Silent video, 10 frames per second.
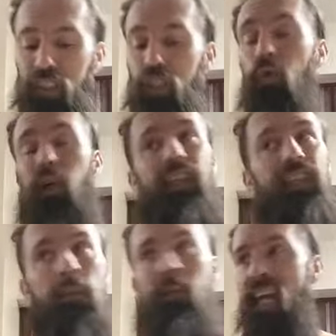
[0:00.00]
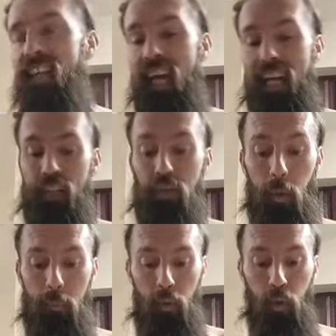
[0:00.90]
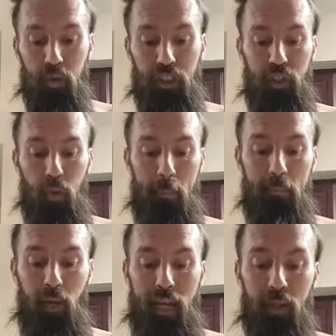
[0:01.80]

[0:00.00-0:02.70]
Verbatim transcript: you eliminate that and you approach it to a brand